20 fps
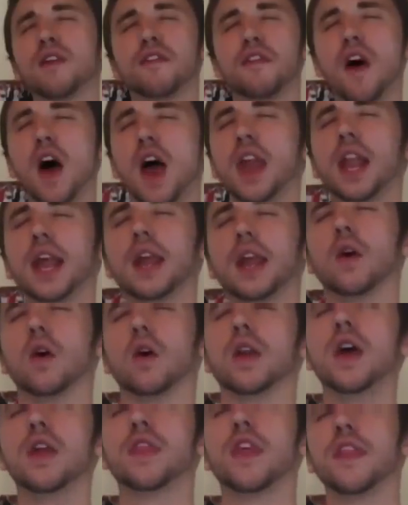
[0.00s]
finally,
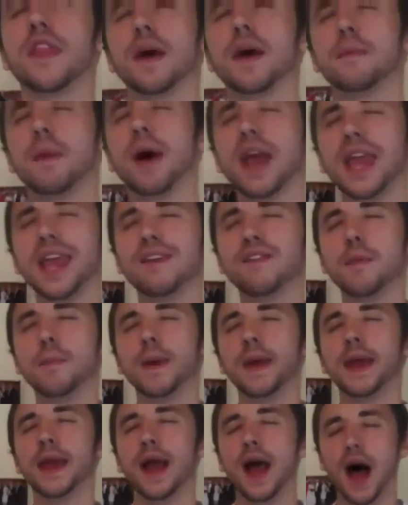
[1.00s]
Lord, that there might even
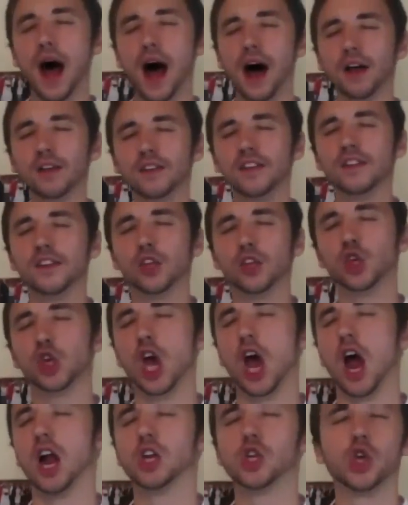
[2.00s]
be us as a
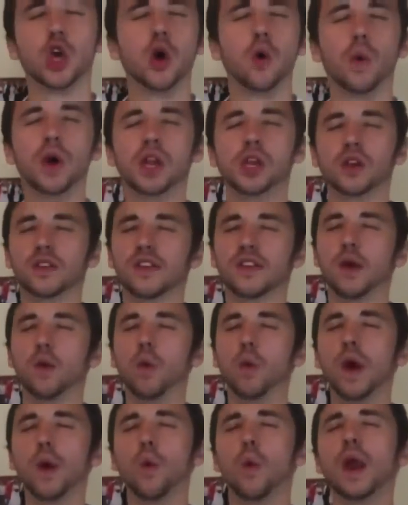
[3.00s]
church, we just say
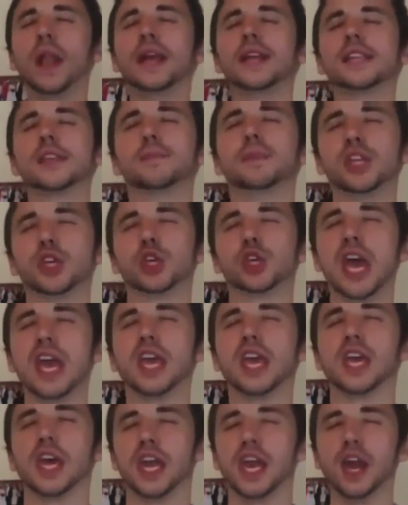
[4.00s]
we're willing to be
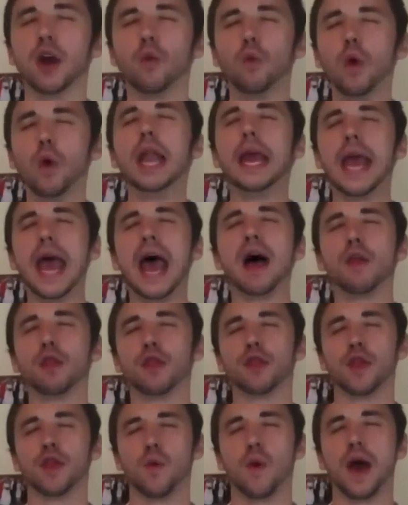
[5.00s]
shaken in a really
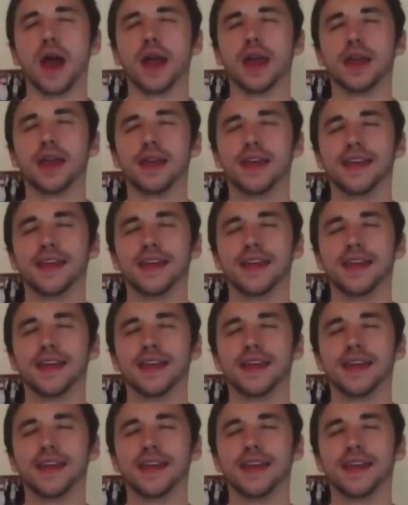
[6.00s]
healthy way.